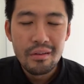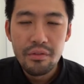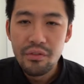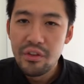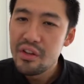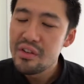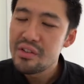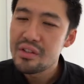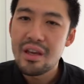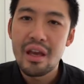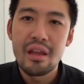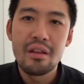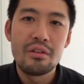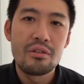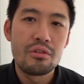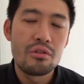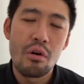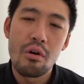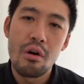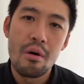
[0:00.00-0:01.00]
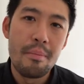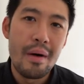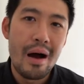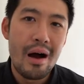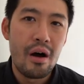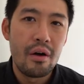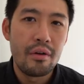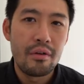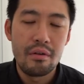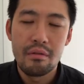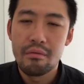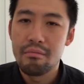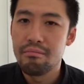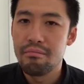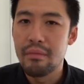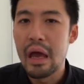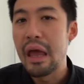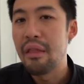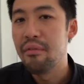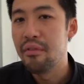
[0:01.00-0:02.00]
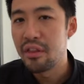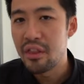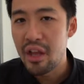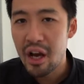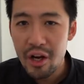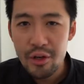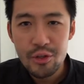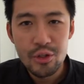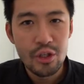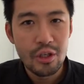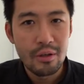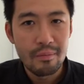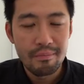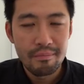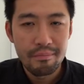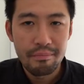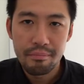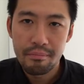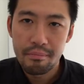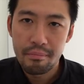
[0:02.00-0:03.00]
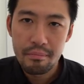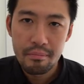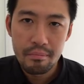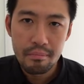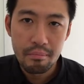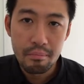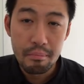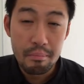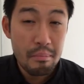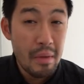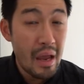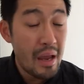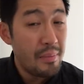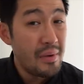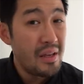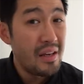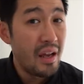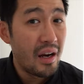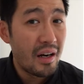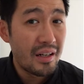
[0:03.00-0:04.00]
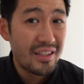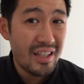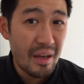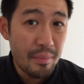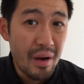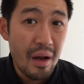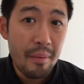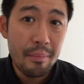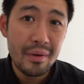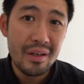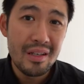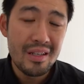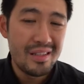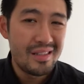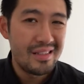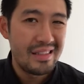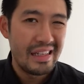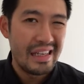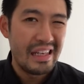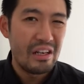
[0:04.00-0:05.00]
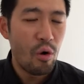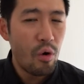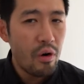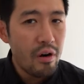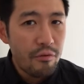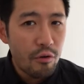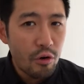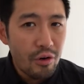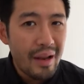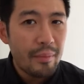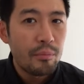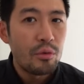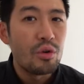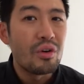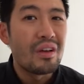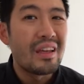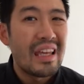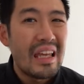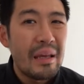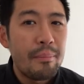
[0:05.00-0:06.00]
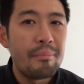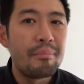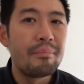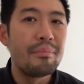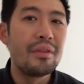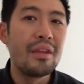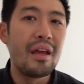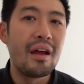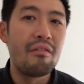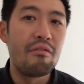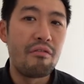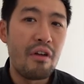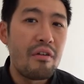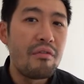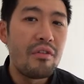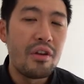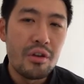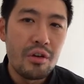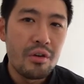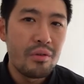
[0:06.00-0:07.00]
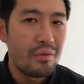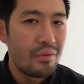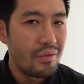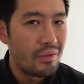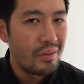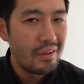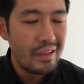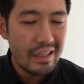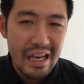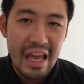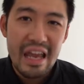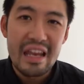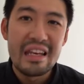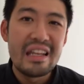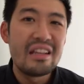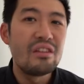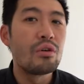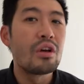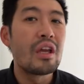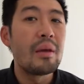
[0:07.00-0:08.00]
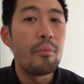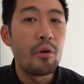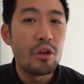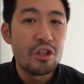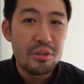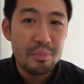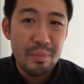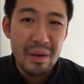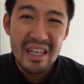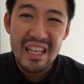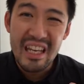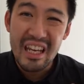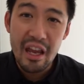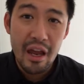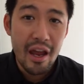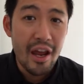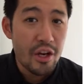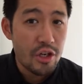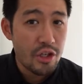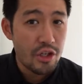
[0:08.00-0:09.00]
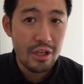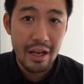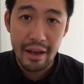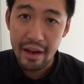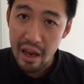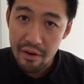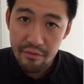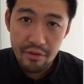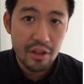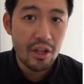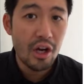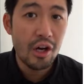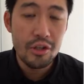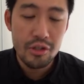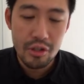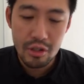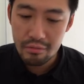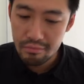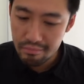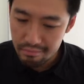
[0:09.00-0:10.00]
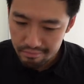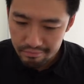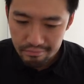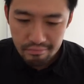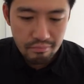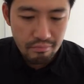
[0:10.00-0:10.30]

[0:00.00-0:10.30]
This can talk about advertising. Maybe there are some companies, in order for them to keep their revenue, they need to keep on spending cash, like advertising.